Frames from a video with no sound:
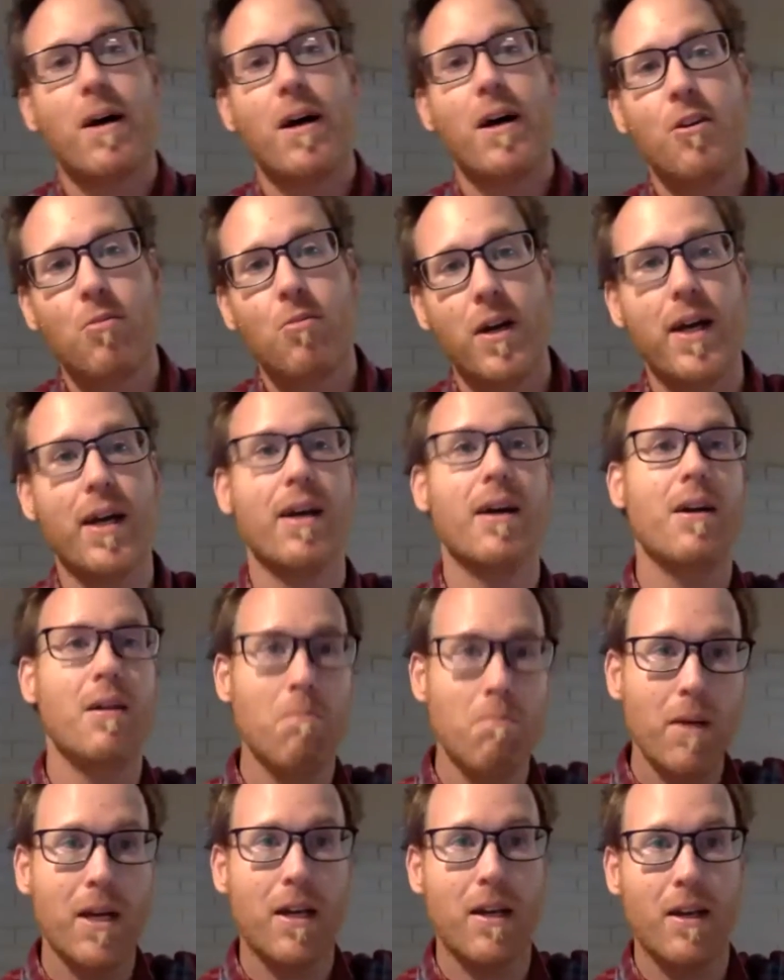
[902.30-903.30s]
the way,
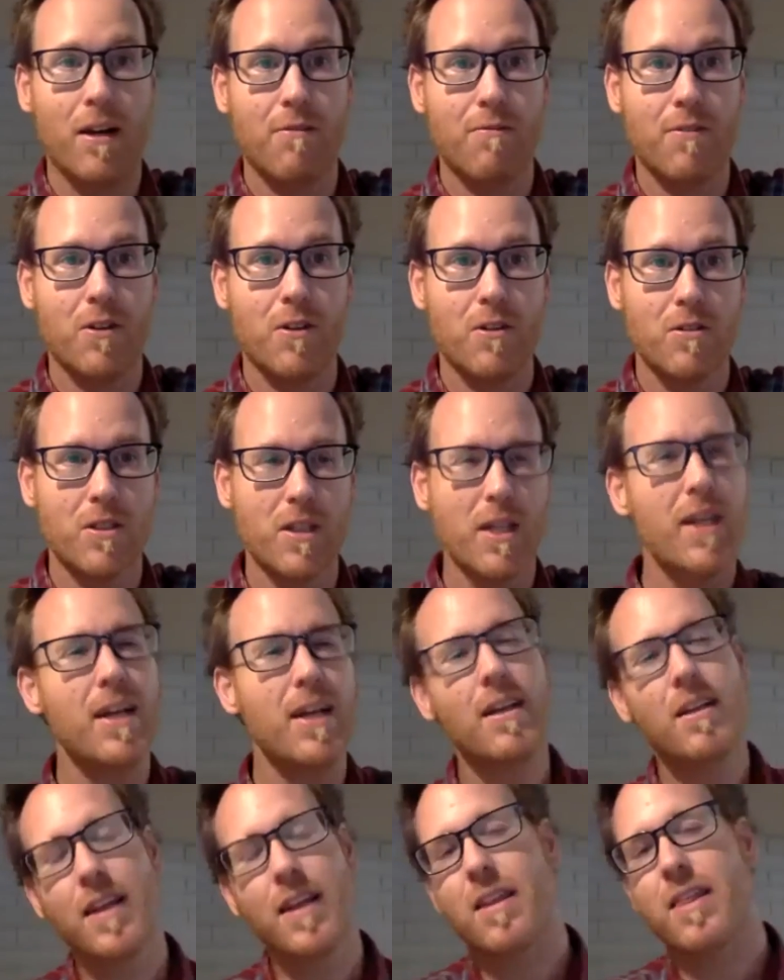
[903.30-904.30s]
make God first.
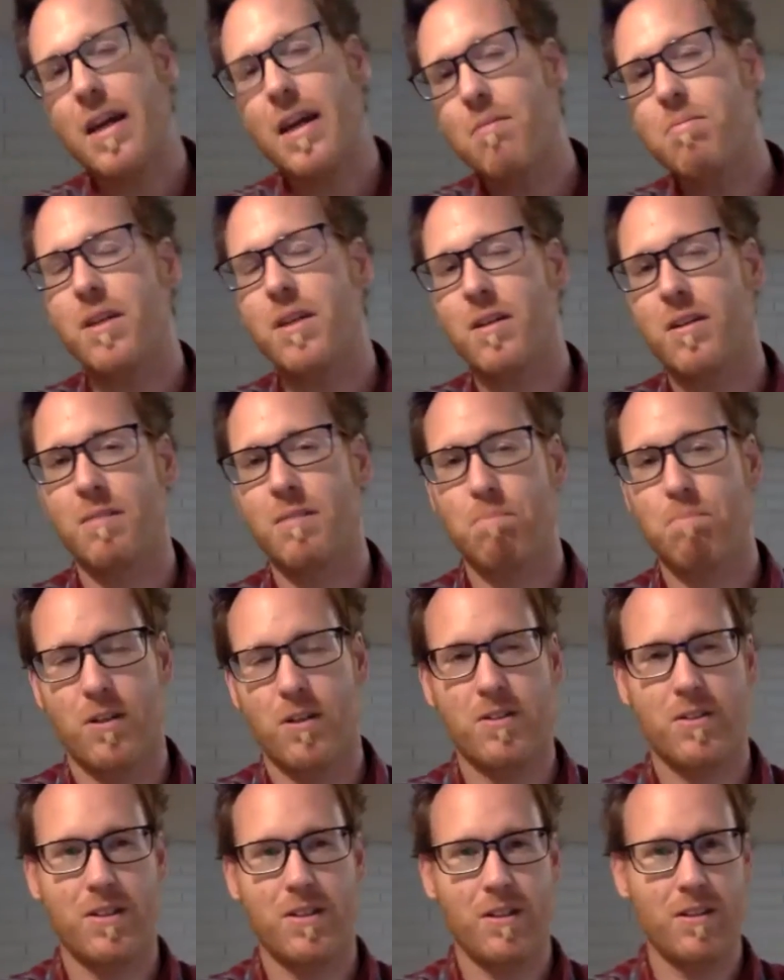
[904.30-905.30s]
Like, that'll be a good
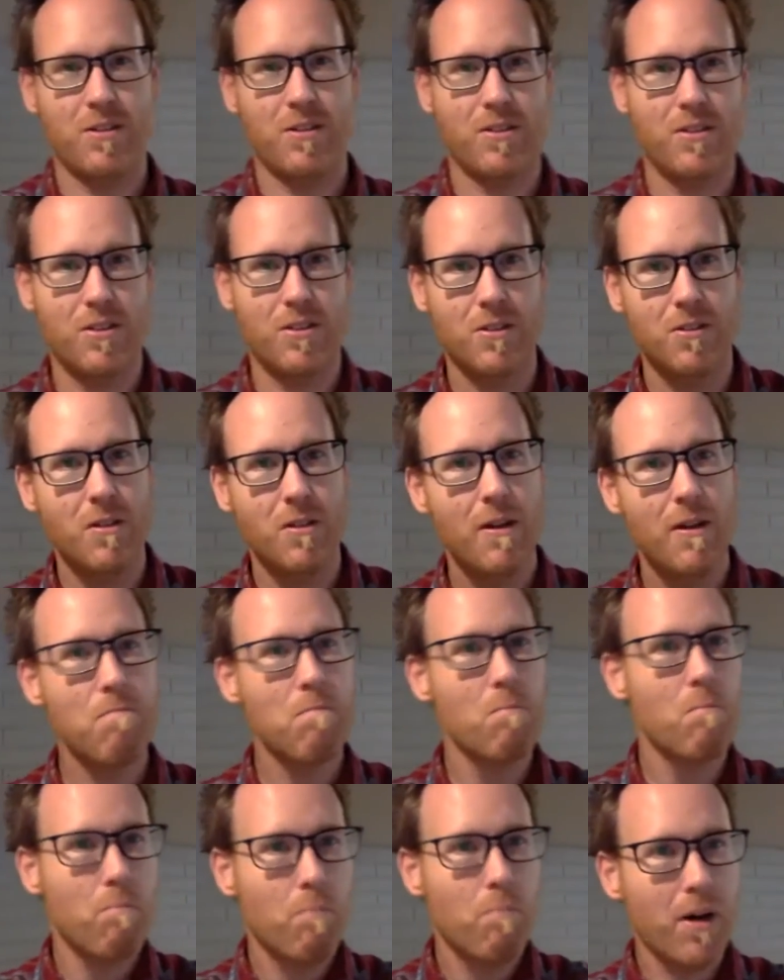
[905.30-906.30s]
person to listen to.
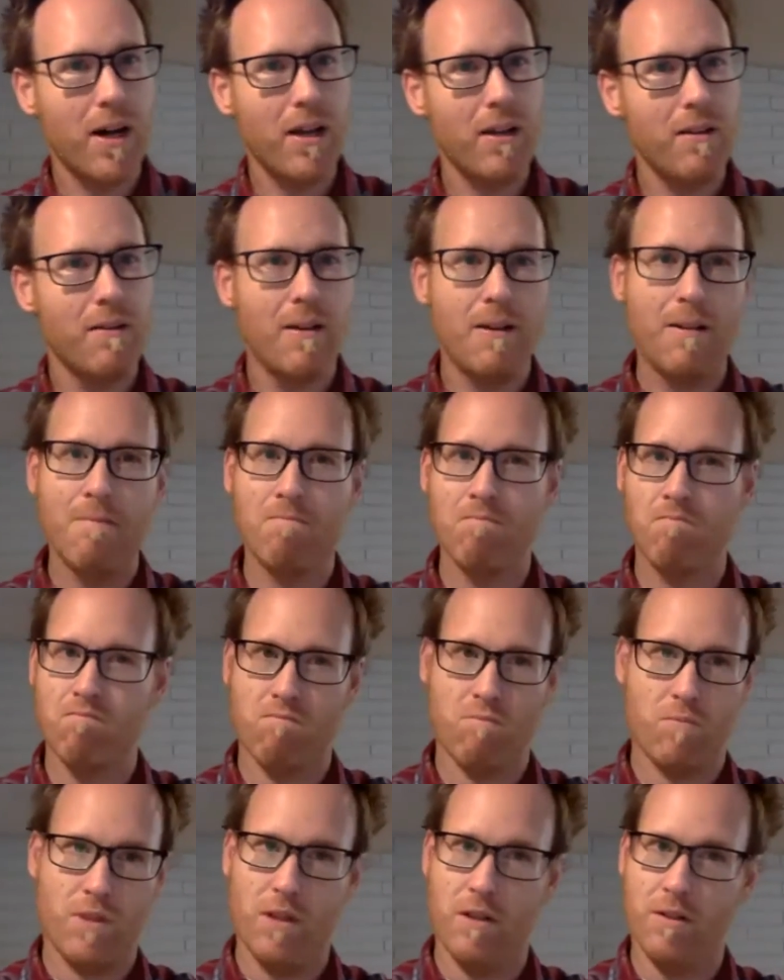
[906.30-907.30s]
But
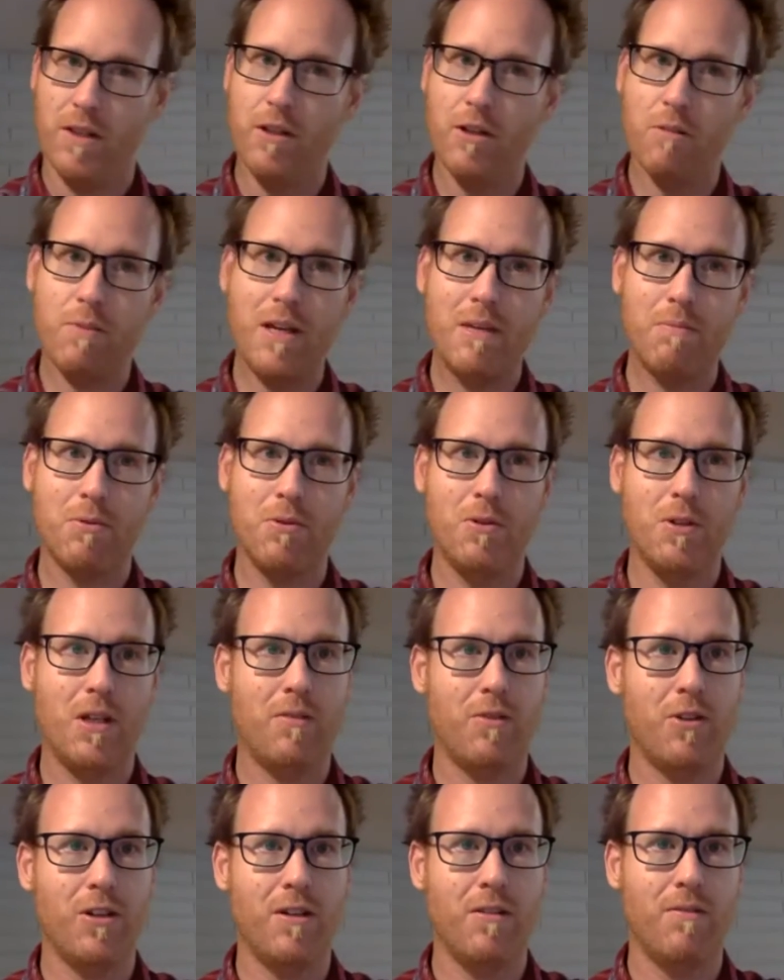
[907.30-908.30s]
there's other people who give
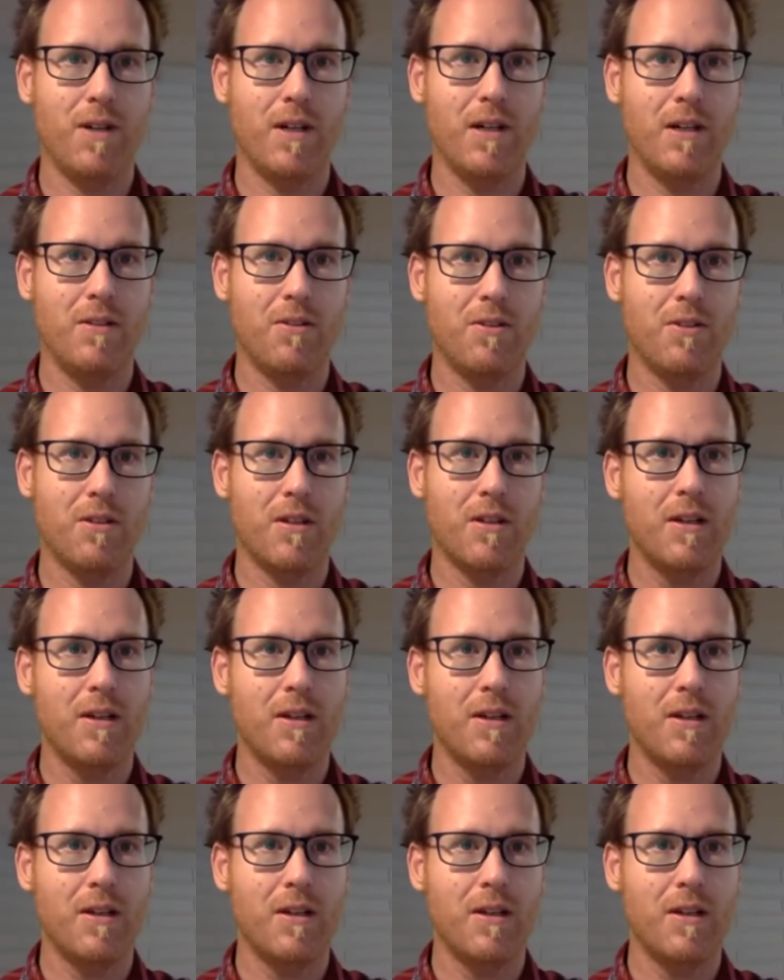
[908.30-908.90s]
good advice.